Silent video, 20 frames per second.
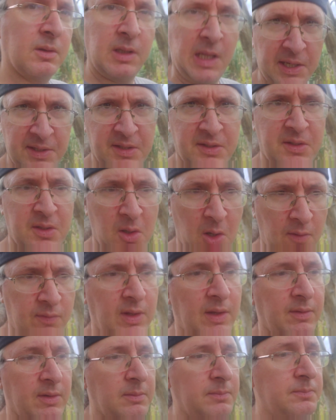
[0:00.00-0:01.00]
Classic cigar
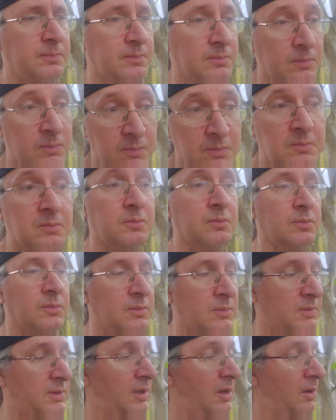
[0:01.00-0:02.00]
flavor,
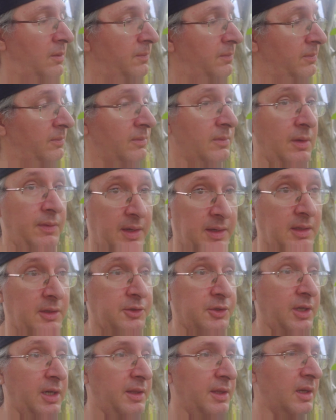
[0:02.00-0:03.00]
so if that
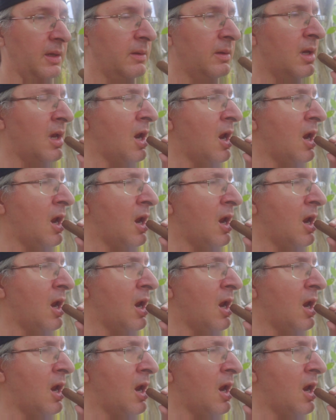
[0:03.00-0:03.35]
tells you anything.